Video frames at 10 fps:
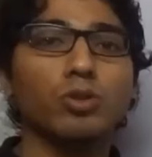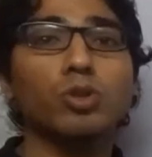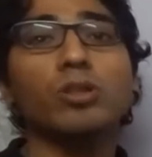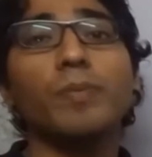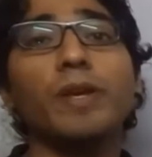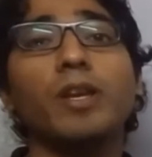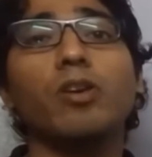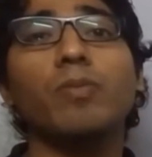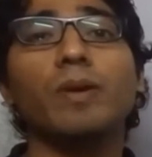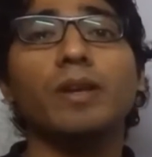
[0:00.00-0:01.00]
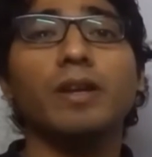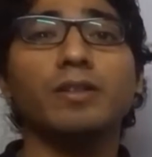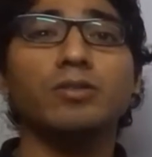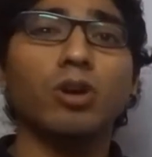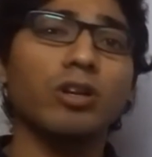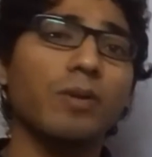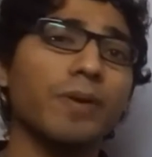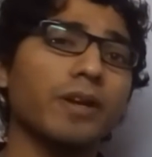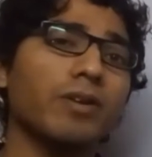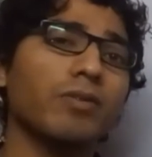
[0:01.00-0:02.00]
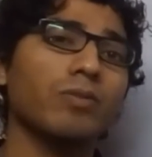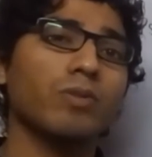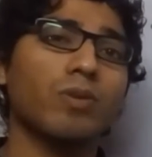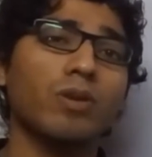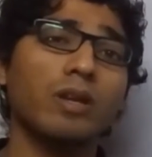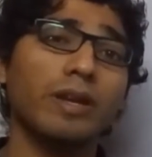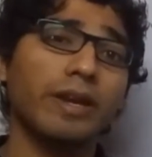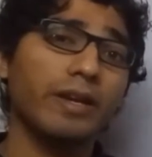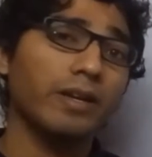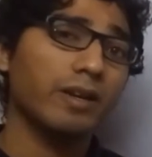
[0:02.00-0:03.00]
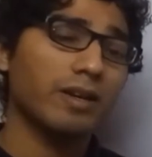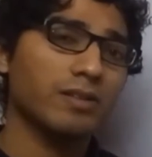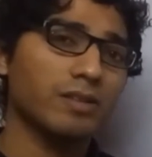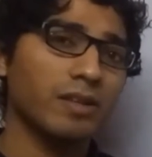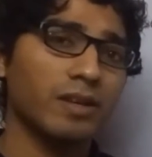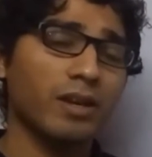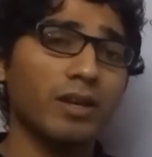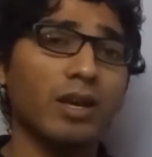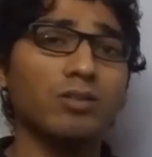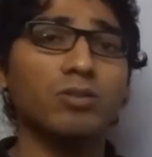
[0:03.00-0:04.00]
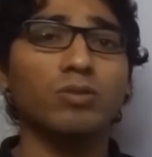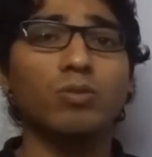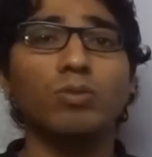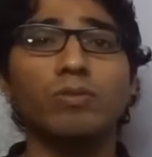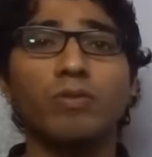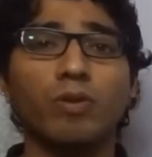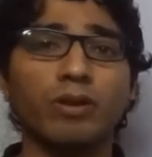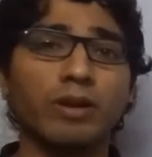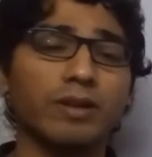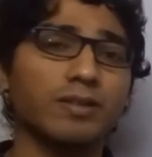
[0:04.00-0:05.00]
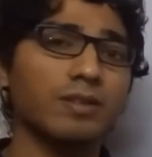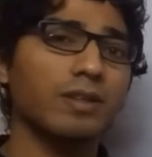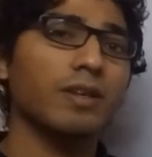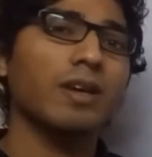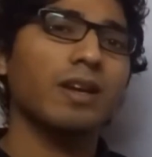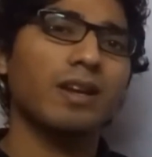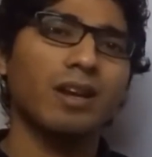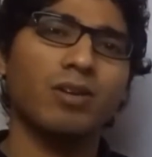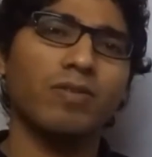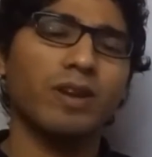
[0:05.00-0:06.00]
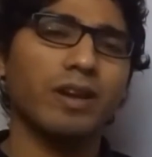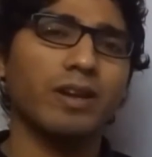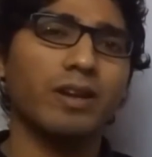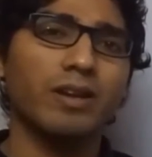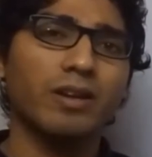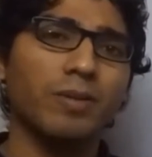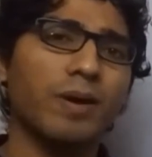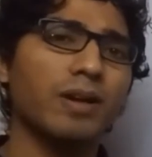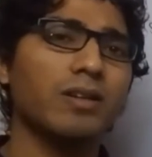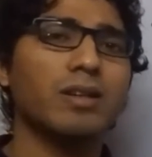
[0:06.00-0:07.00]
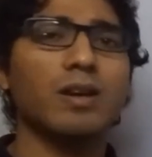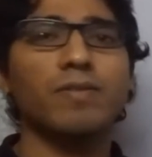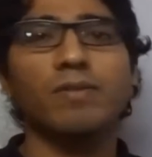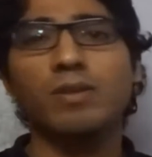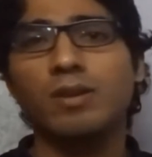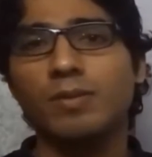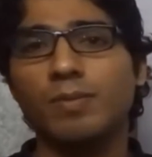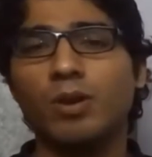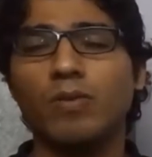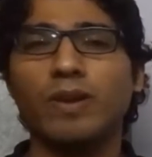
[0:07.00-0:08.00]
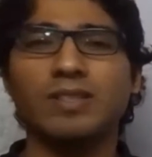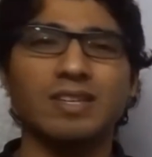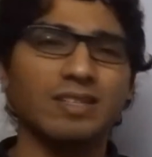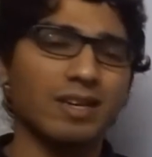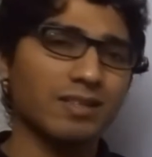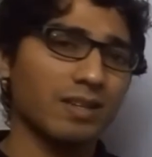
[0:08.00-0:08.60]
So the meaning of money is not limited to only Indian currency. It also includes foreign currency, letter of credit, demand draft, bill of exchange,